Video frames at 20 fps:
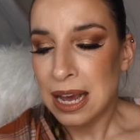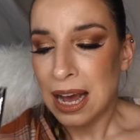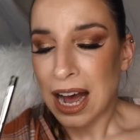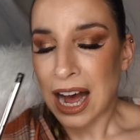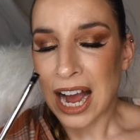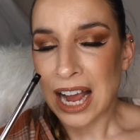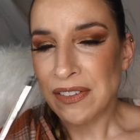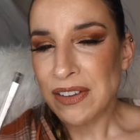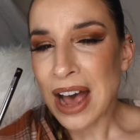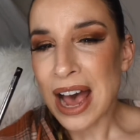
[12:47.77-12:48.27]

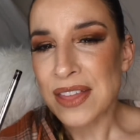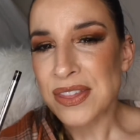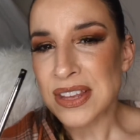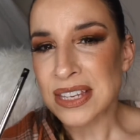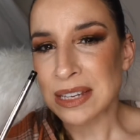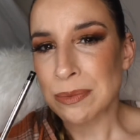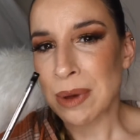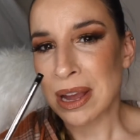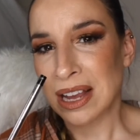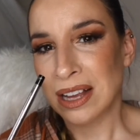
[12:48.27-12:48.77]
I've had these
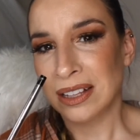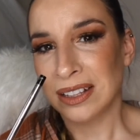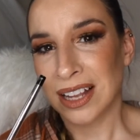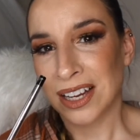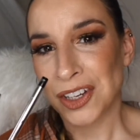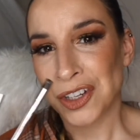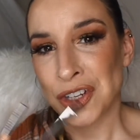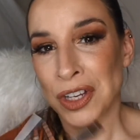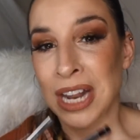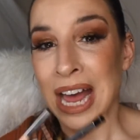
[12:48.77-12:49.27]
in my
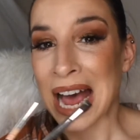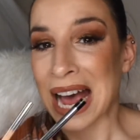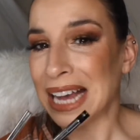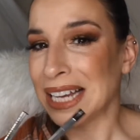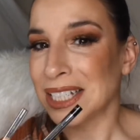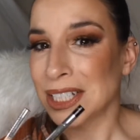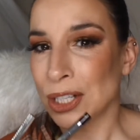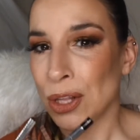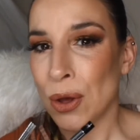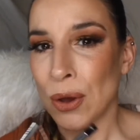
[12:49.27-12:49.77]
collection
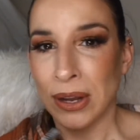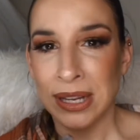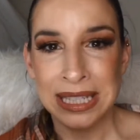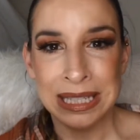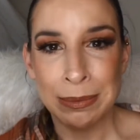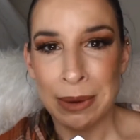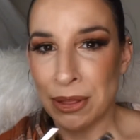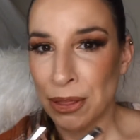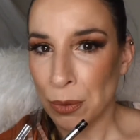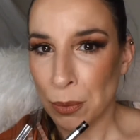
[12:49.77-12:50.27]
as long as some
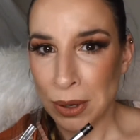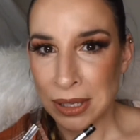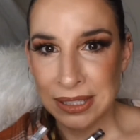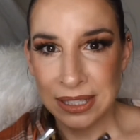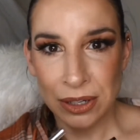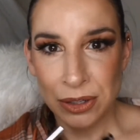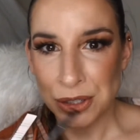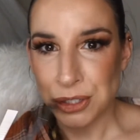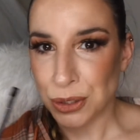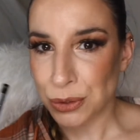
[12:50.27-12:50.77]
other ones that
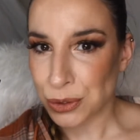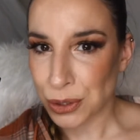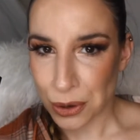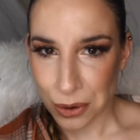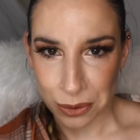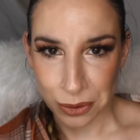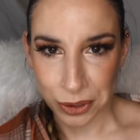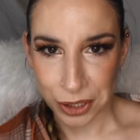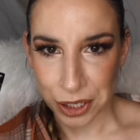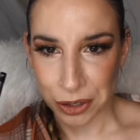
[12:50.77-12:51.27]
are still
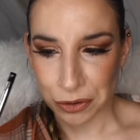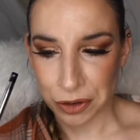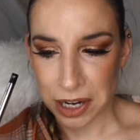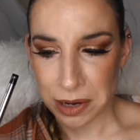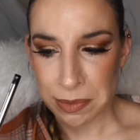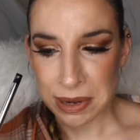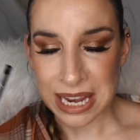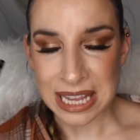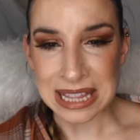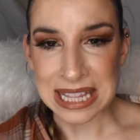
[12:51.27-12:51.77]
totally
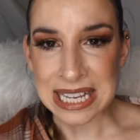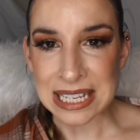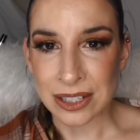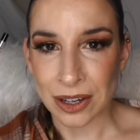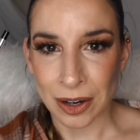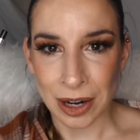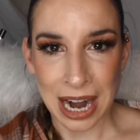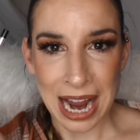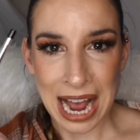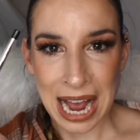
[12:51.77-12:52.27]
creamy, and these
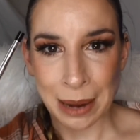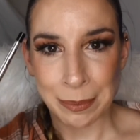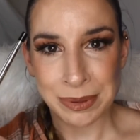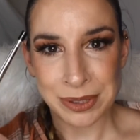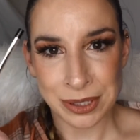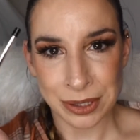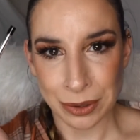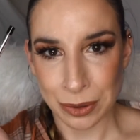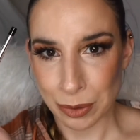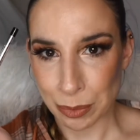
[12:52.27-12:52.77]
are
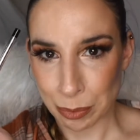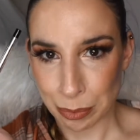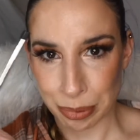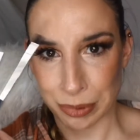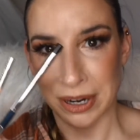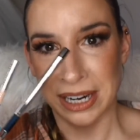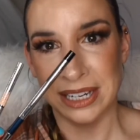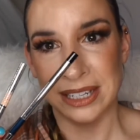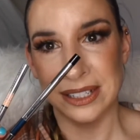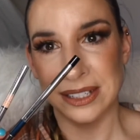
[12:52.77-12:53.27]
absolute
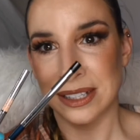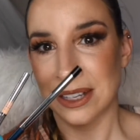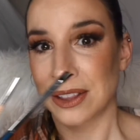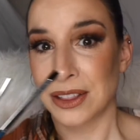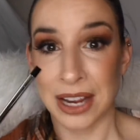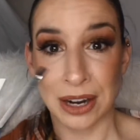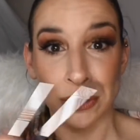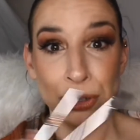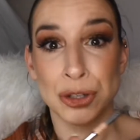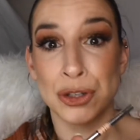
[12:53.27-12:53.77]
bricks. They
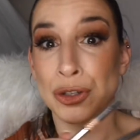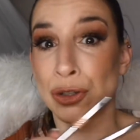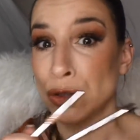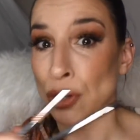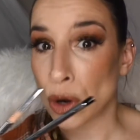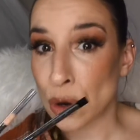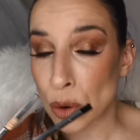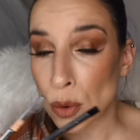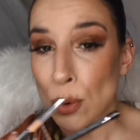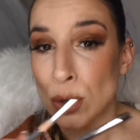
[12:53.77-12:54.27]
are
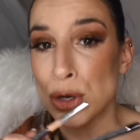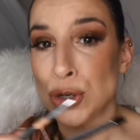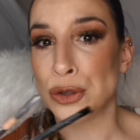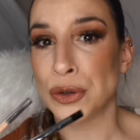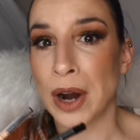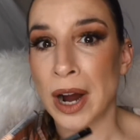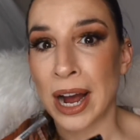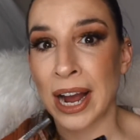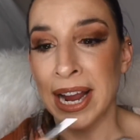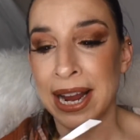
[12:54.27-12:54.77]
so
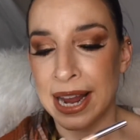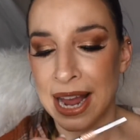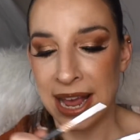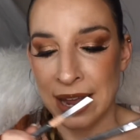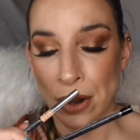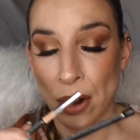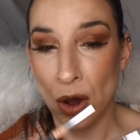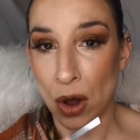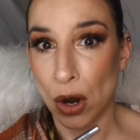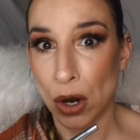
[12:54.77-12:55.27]
dry and
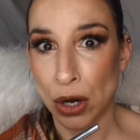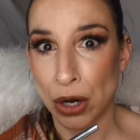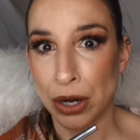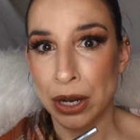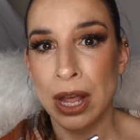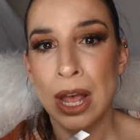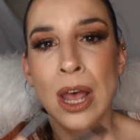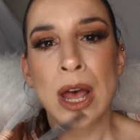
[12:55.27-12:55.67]
hard.